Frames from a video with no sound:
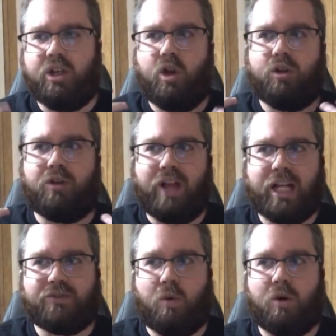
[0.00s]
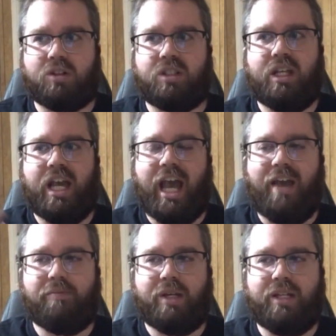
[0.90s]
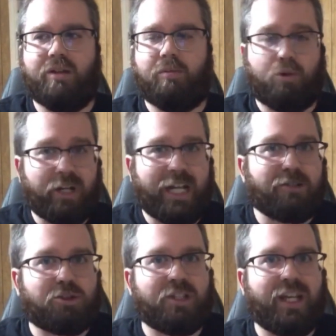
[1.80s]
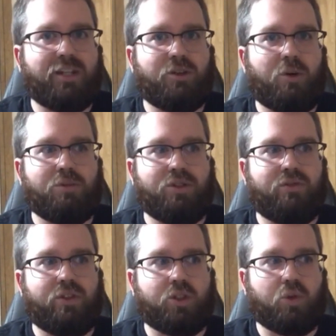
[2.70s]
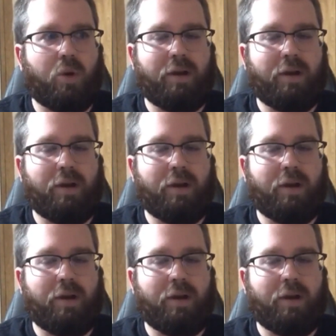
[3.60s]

you know, the flash forwards have been pretty interesting in terms of the story,